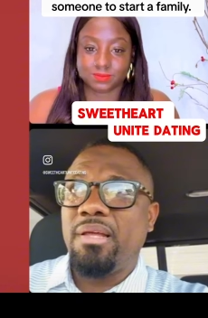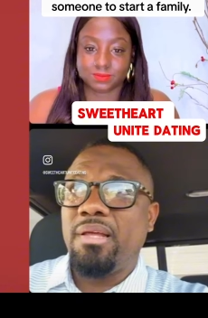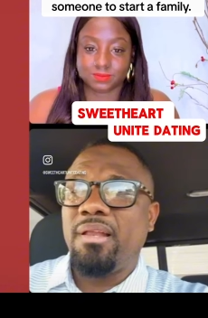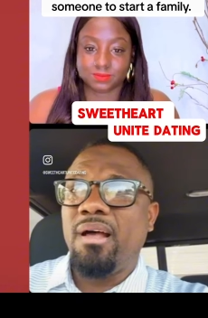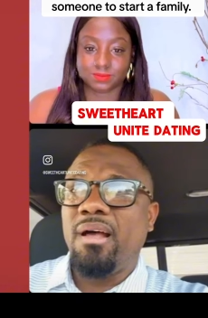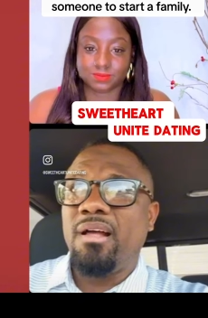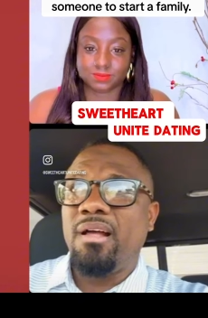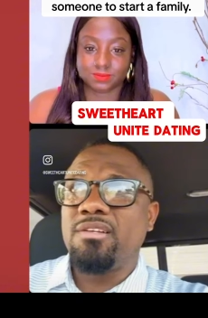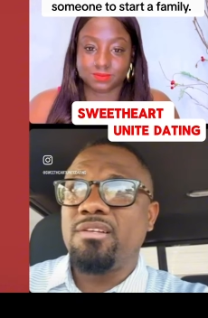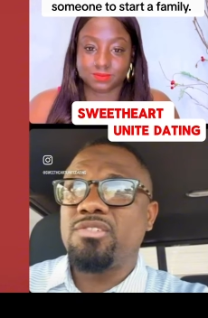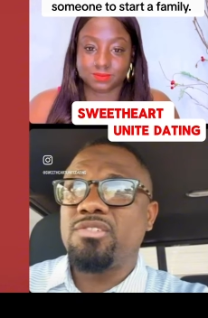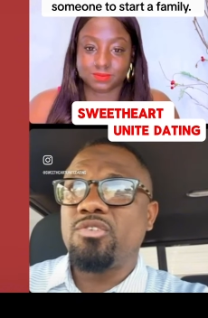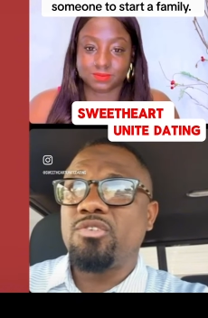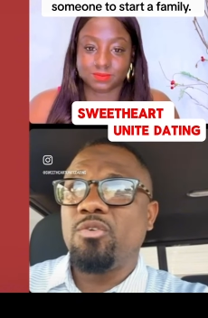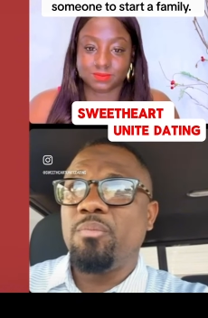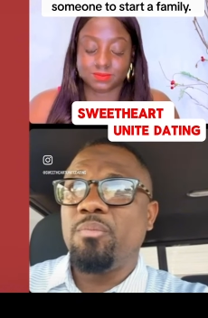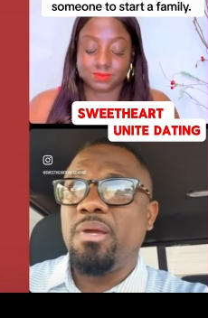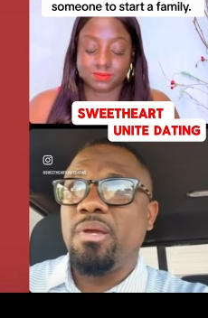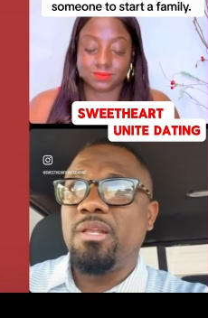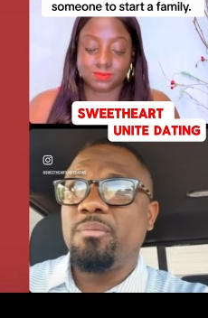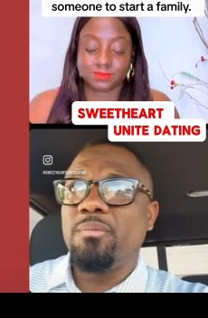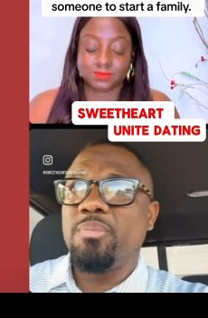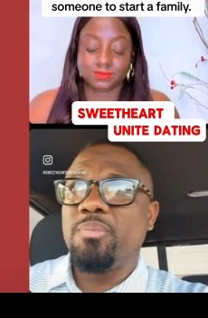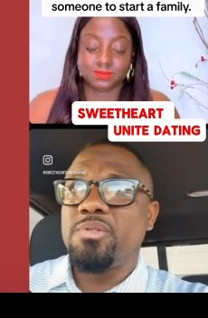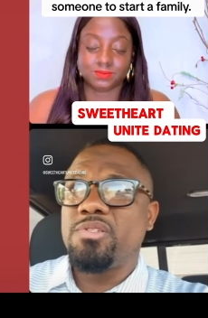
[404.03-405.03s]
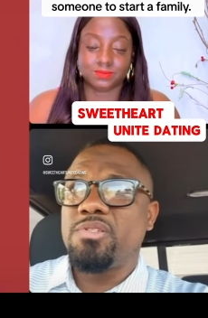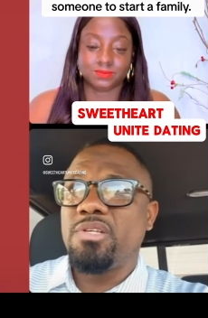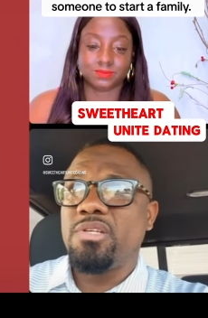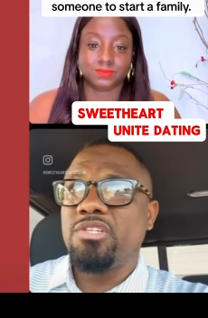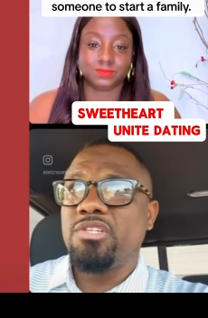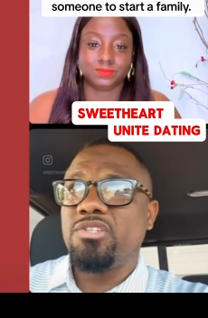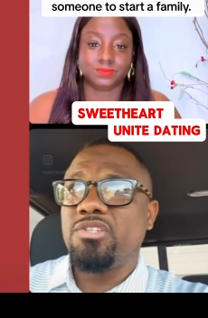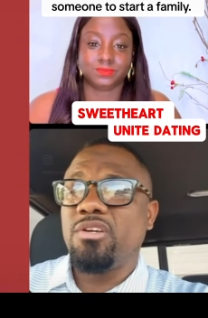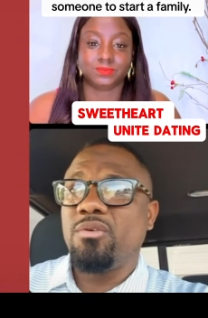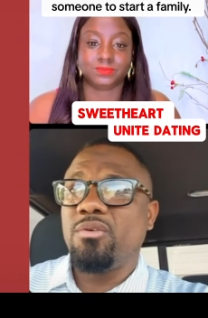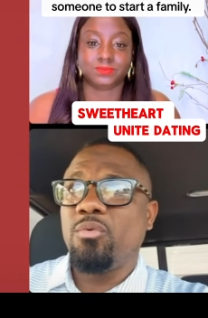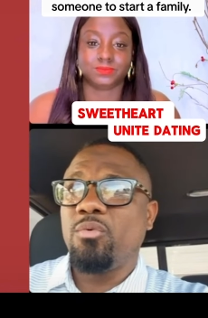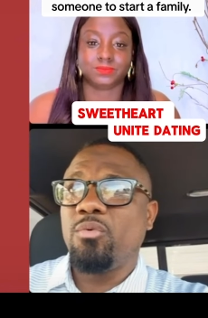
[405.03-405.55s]
Speaker 1: be in a position
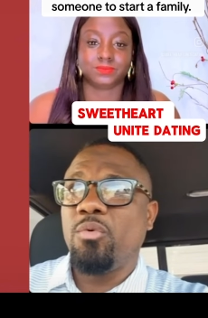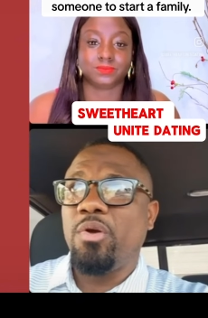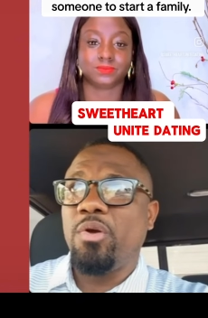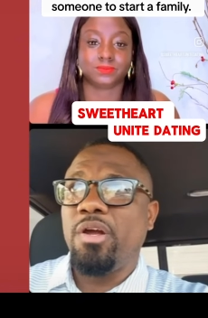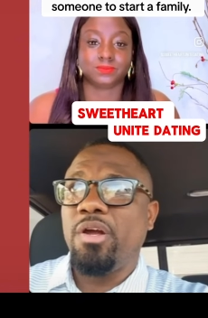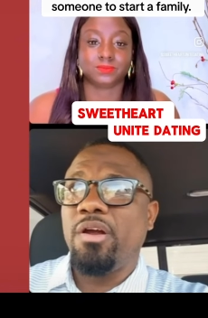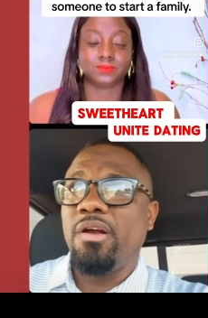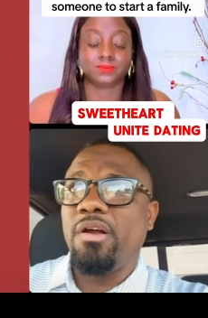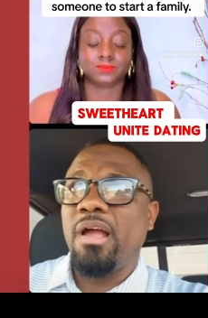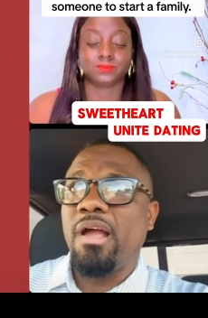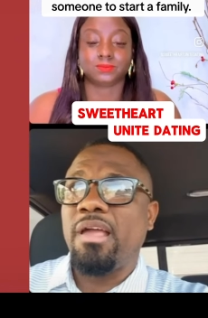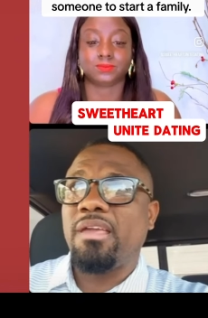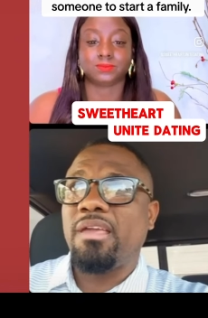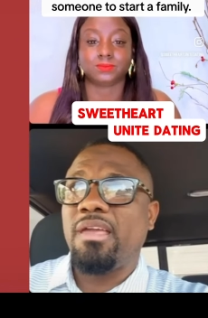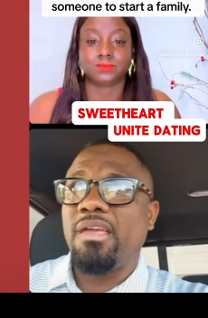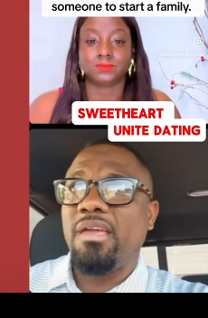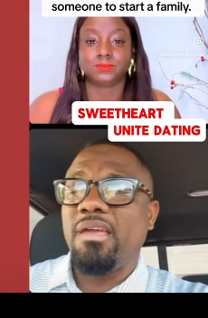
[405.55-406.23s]
where I can